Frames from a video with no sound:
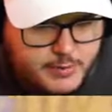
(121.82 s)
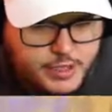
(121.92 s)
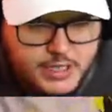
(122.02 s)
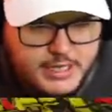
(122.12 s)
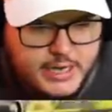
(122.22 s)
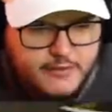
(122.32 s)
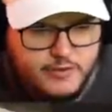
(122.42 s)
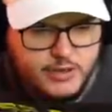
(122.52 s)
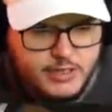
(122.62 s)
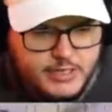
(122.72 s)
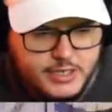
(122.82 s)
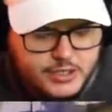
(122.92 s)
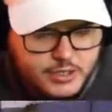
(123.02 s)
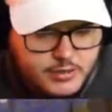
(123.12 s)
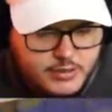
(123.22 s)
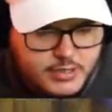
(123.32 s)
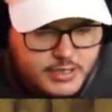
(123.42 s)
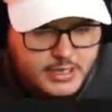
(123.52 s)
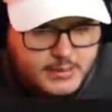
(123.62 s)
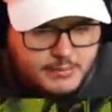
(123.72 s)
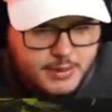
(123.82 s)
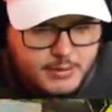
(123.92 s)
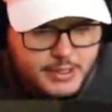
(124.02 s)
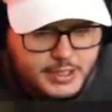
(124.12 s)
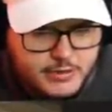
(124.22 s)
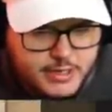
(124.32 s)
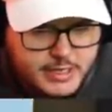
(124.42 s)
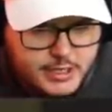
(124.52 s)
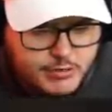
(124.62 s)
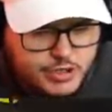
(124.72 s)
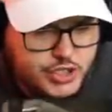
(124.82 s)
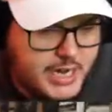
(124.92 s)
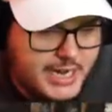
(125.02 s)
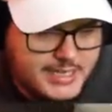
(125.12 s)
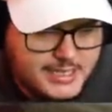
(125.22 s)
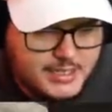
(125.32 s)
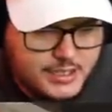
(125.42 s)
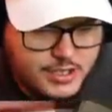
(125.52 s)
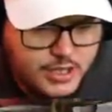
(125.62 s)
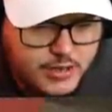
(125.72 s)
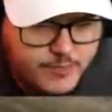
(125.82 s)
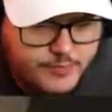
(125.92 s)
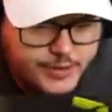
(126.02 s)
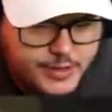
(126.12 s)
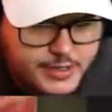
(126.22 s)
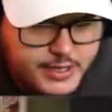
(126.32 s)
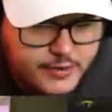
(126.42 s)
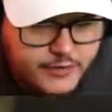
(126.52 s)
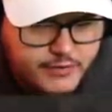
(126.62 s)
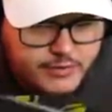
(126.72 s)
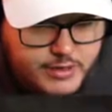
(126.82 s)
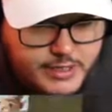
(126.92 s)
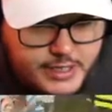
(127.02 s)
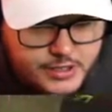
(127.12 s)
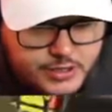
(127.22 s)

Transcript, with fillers: P G, I didn't have to run danger close, but with this, you only get two shots. So you definitely have to run danger